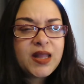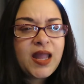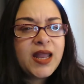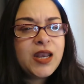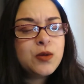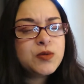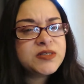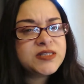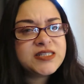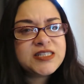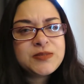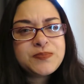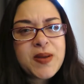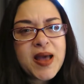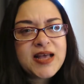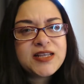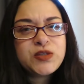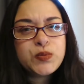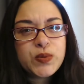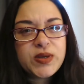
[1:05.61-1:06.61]
And it was this
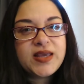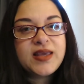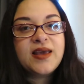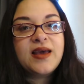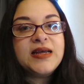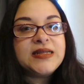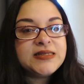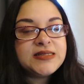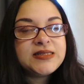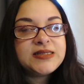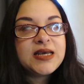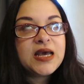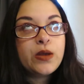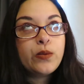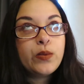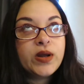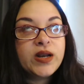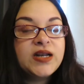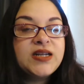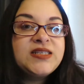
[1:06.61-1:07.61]
past weekend. I
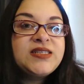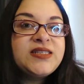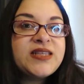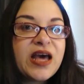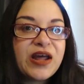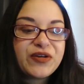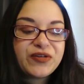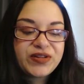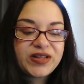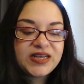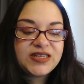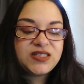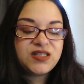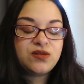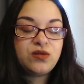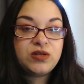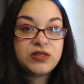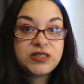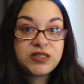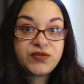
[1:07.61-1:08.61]
went on a Saturday,
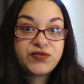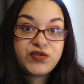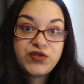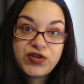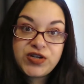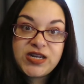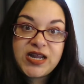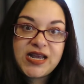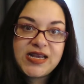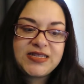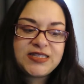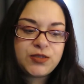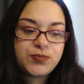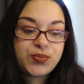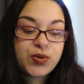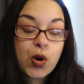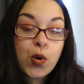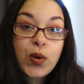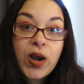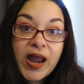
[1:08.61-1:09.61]
so it's three days,
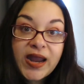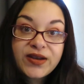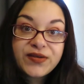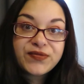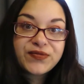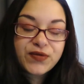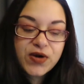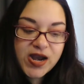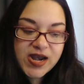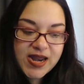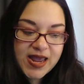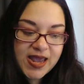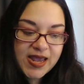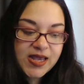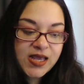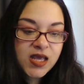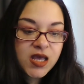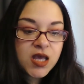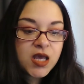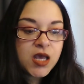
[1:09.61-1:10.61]
Pro Night
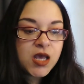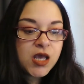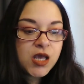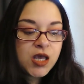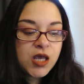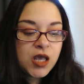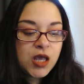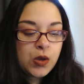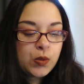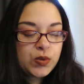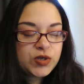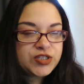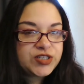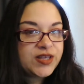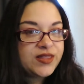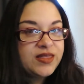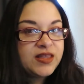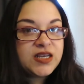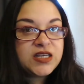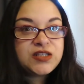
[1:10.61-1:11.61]
Friday, which
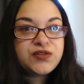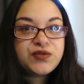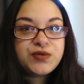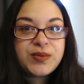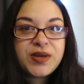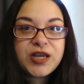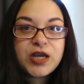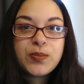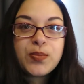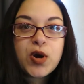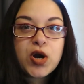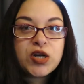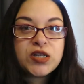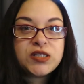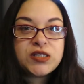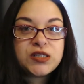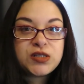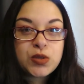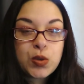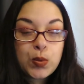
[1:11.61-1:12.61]
I think is for makeup
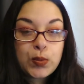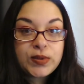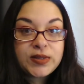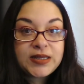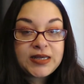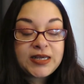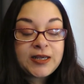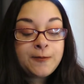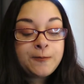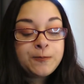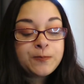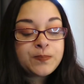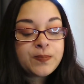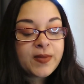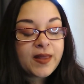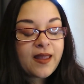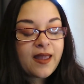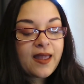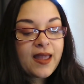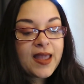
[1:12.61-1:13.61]
artists only.
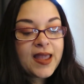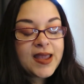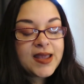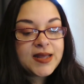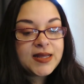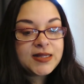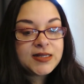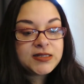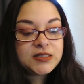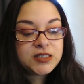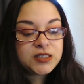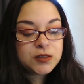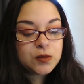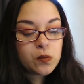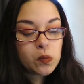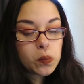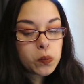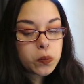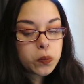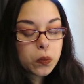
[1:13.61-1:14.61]
And
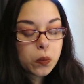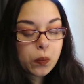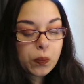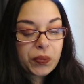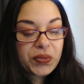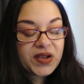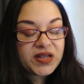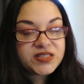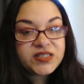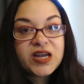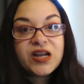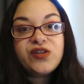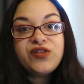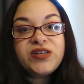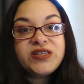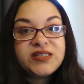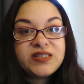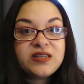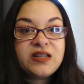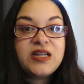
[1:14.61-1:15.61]

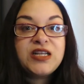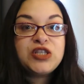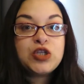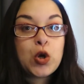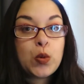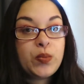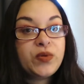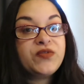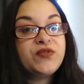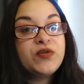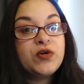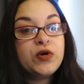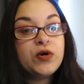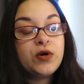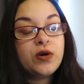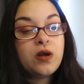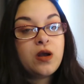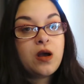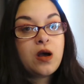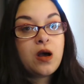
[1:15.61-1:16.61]
Saturday and Sunday is open
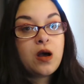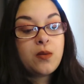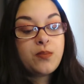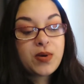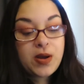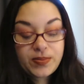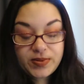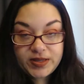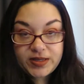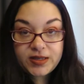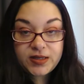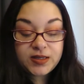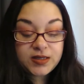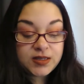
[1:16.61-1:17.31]
for uh, public.